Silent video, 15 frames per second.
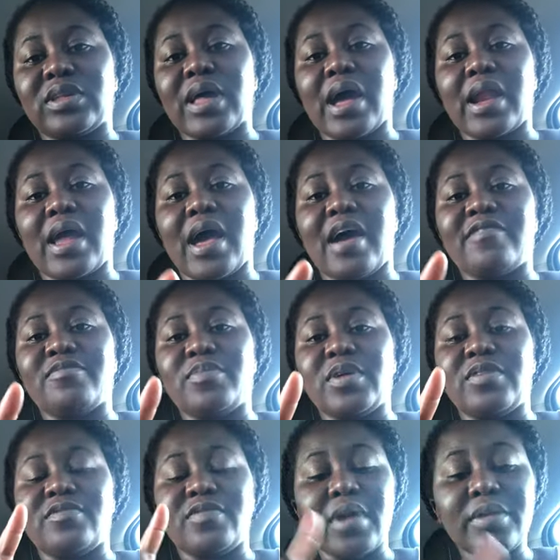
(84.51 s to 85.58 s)
that have
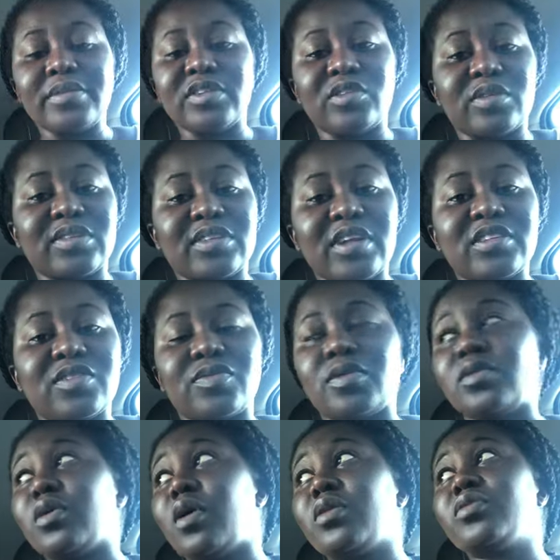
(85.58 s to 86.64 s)
been very
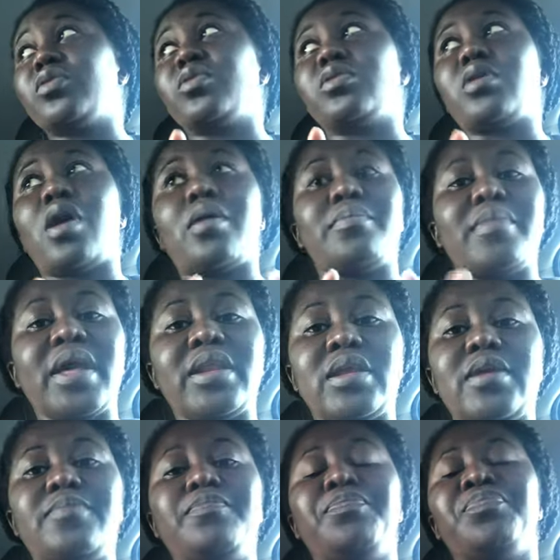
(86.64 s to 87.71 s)
successful, although not
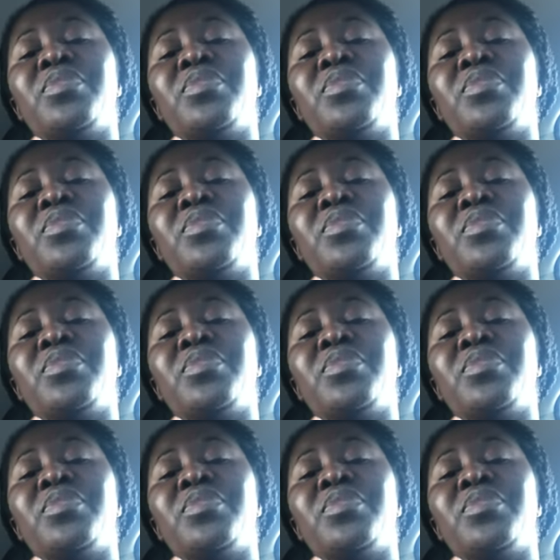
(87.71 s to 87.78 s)
many.